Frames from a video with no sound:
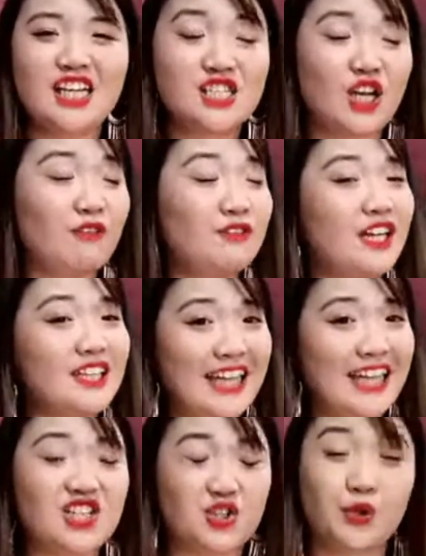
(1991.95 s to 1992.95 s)
softer
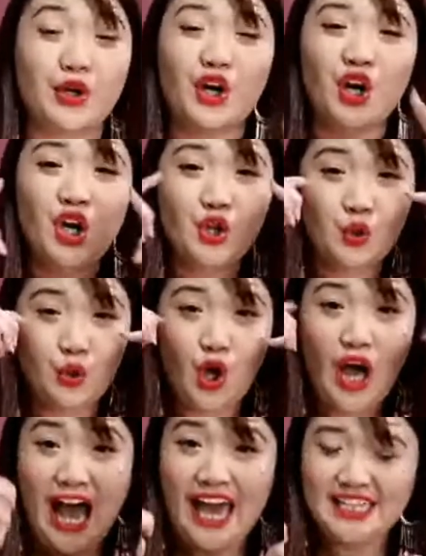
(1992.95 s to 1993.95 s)
touch to your to your
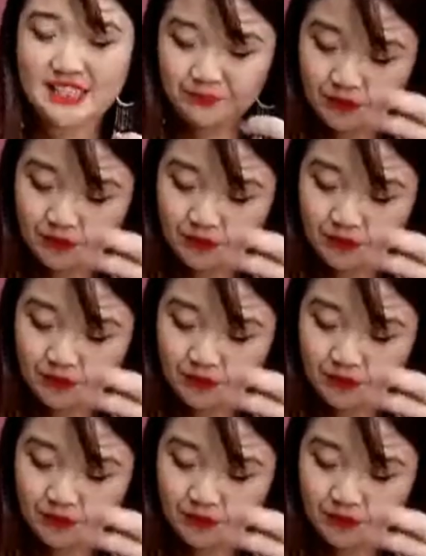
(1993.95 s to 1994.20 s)
eyes.